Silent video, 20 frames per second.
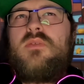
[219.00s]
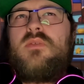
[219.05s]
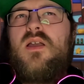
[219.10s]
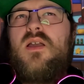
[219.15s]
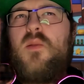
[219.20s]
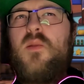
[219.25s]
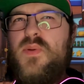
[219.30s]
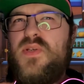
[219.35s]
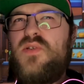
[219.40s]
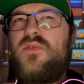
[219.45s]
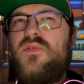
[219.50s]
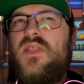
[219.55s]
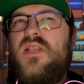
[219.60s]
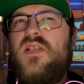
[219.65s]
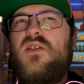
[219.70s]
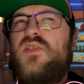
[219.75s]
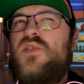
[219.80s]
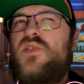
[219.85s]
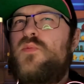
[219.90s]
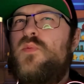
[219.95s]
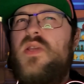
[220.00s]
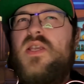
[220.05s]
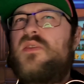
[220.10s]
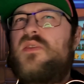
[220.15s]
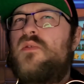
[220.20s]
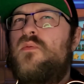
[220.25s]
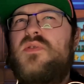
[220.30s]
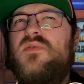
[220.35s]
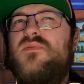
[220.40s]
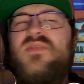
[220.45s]
Up until that last swig, there
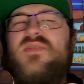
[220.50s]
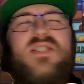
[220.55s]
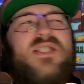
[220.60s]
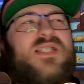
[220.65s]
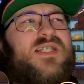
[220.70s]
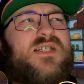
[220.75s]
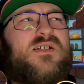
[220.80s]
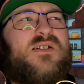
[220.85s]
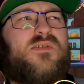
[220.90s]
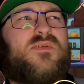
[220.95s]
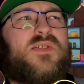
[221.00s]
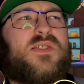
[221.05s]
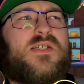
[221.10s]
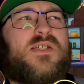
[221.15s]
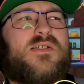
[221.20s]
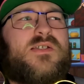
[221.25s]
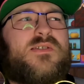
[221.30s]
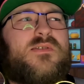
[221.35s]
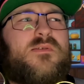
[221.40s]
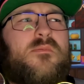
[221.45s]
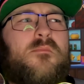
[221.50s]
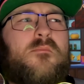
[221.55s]
wasn't really any aftertaste.